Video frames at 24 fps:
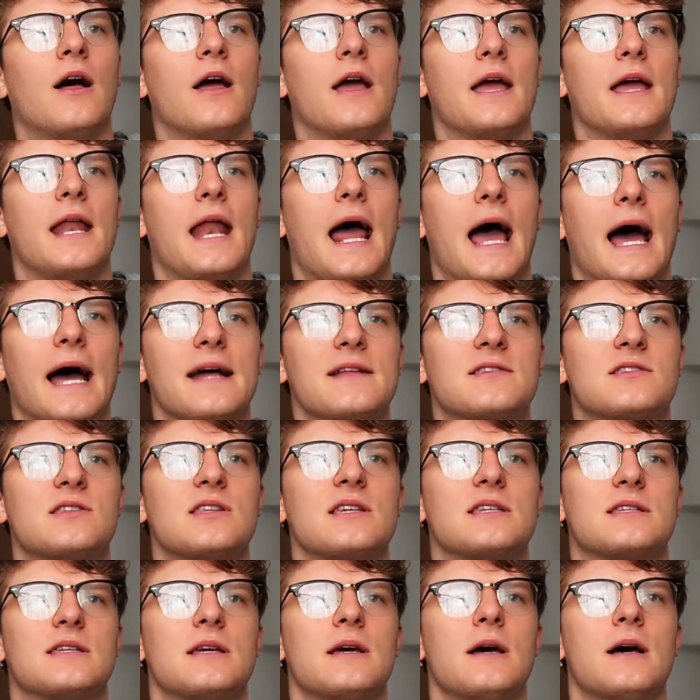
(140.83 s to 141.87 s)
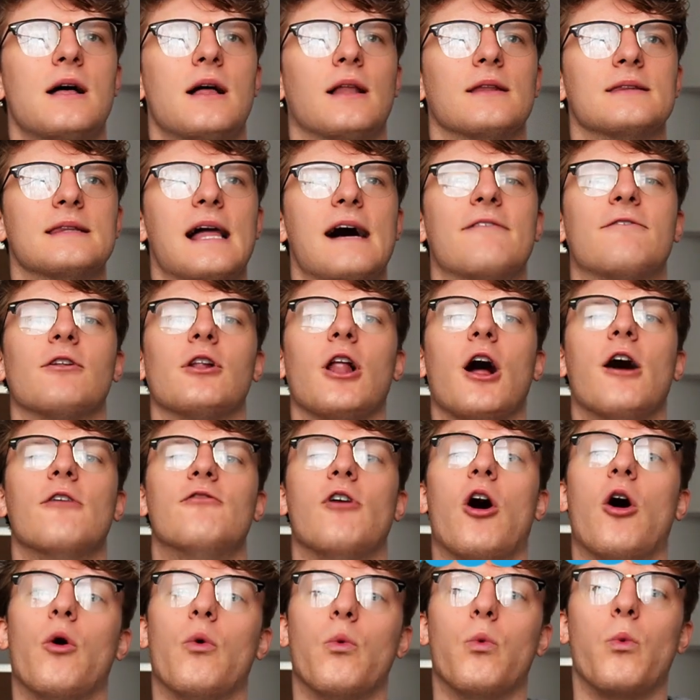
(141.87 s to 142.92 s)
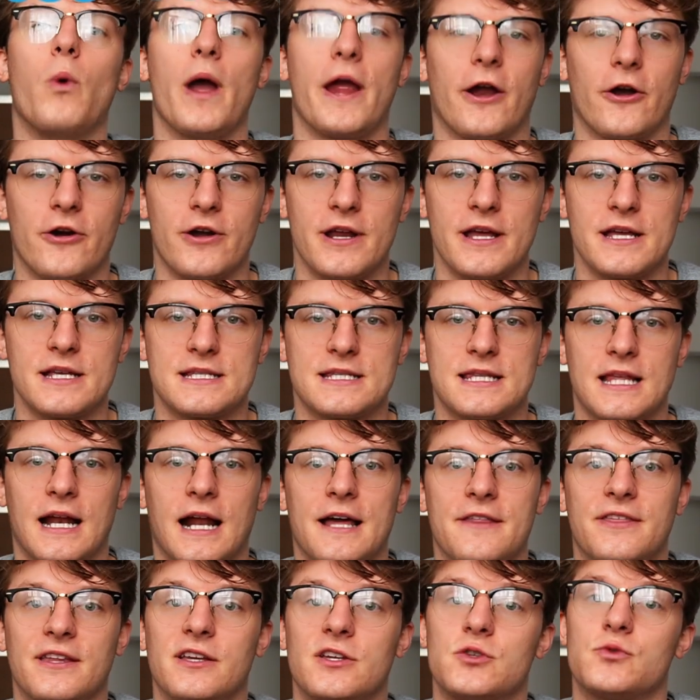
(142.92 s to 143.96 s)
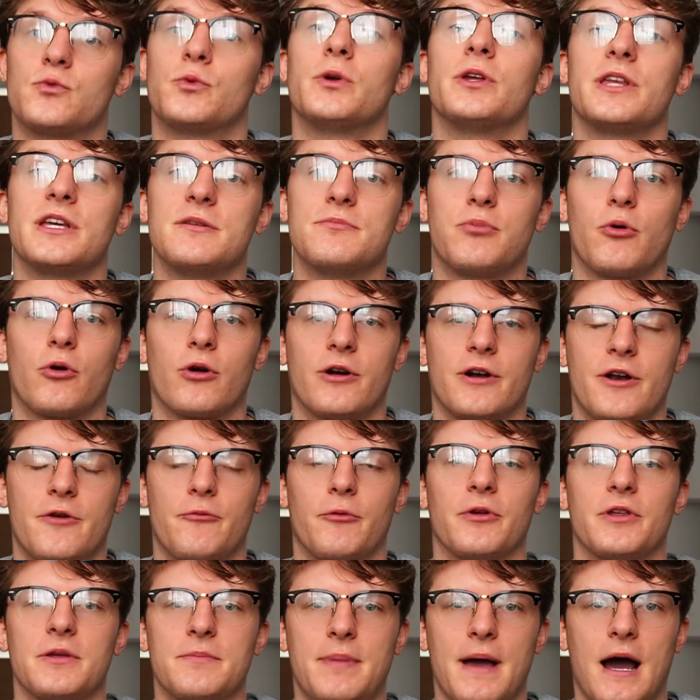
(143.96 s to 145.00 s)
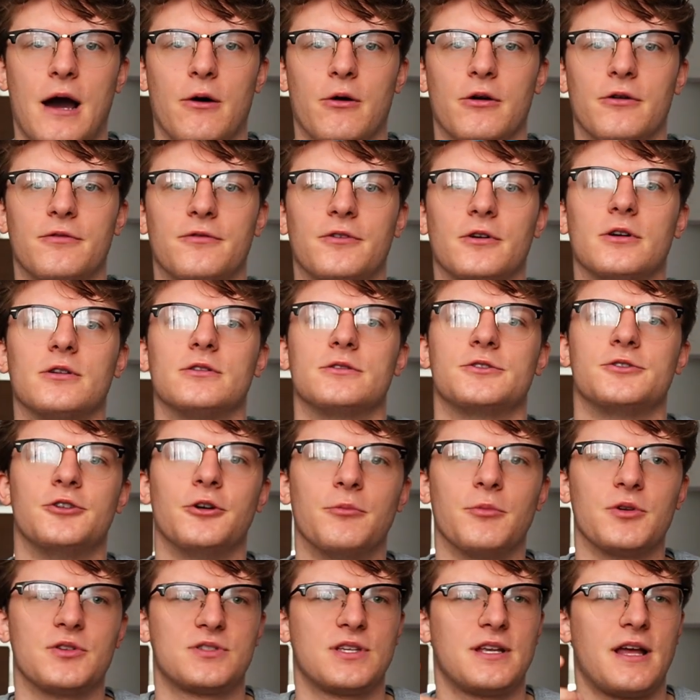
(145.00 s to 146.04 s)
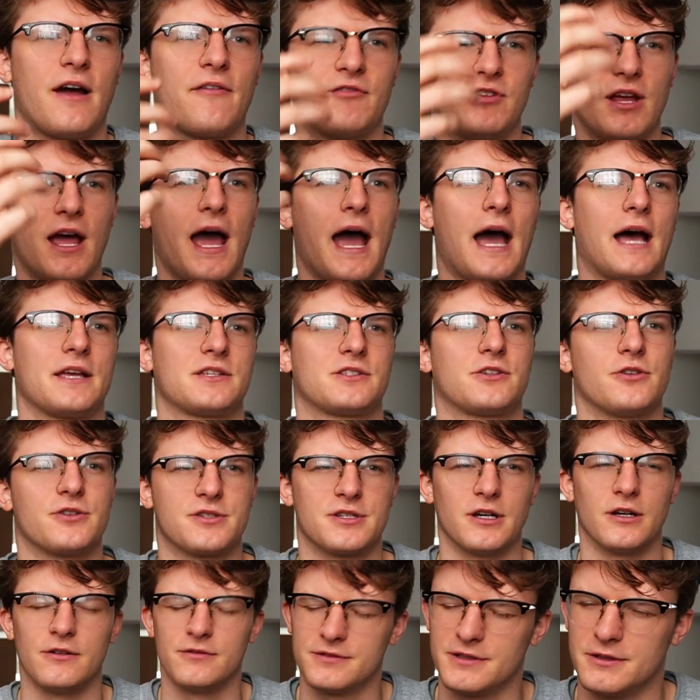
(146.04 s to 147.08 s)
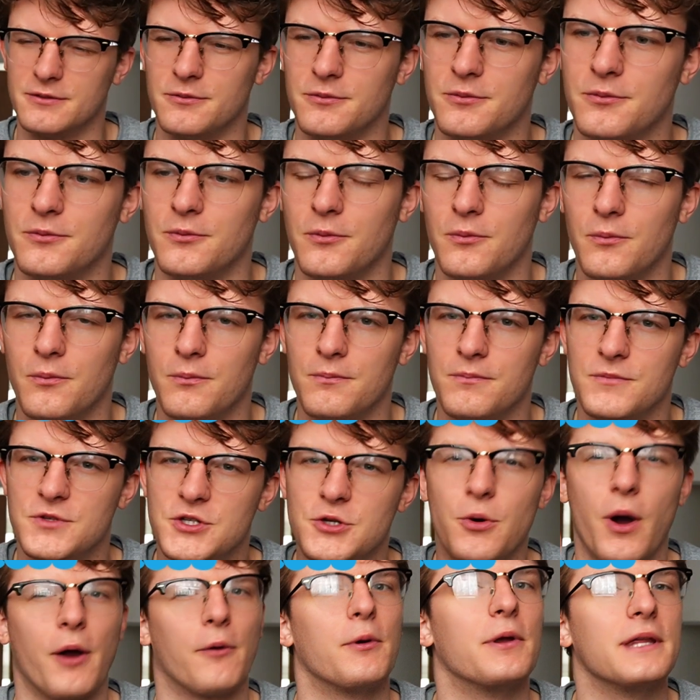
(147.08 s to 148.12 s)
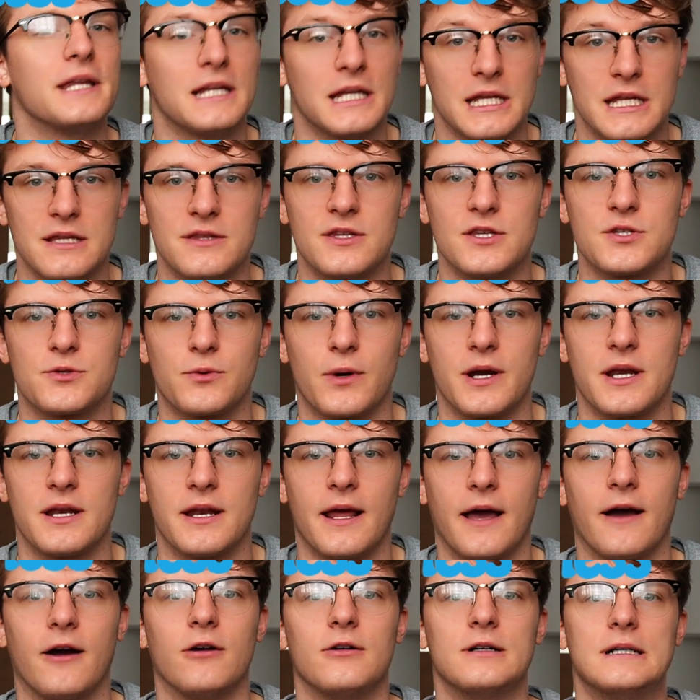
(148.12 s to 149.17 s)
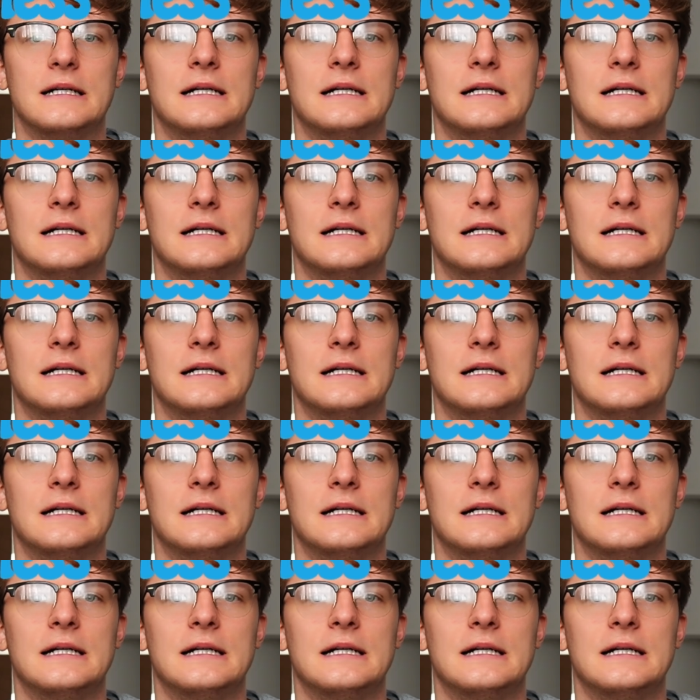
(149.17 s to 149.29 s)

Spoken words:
It adds this level of awareness that I think is really important and really powerful. You almost have to ask yourself, do I really need this right now?